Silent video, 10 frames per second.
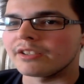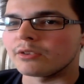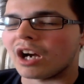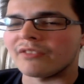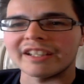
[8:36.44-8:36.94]

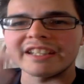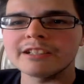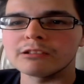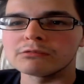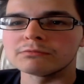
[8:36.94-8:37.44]
have a
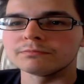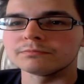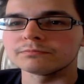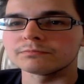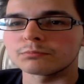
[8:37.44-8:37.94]
heel,
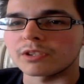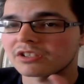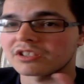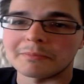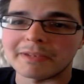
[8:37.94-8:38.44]

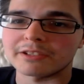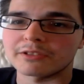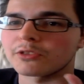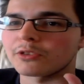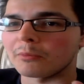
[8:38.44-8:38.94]
which is The
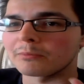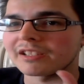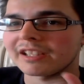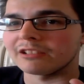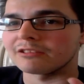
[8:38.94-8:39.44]
Miz, drop
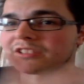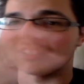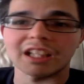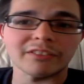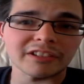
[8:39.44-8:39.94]
the title
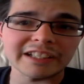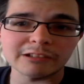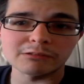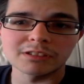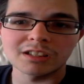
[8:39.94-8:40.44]
to another
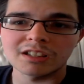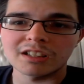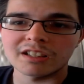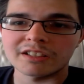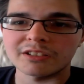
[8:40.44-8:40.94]
heel.
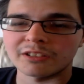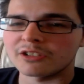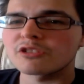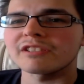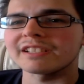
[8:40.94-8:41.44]

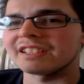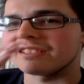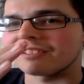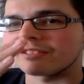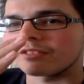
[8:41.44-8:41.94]
Usually it's,
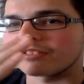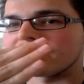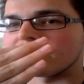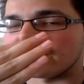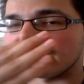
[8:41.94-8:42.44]

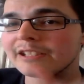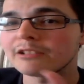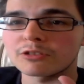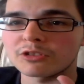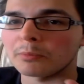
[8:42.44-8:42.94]
a
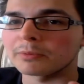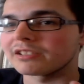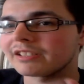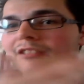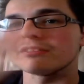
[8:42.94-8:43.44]
heel dropping
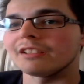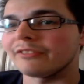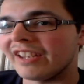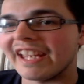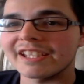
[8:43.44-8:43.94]
the title to a
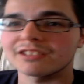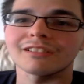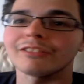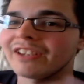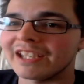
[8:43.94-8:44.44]
face
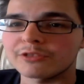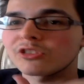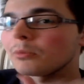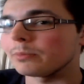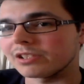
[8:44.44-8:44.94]
or a face
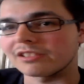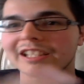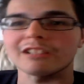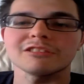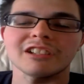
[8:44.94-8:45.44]
dropping the
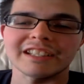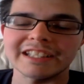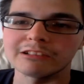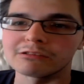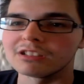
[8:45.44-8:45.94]
title to a
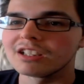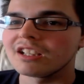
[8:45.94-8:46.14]
heel.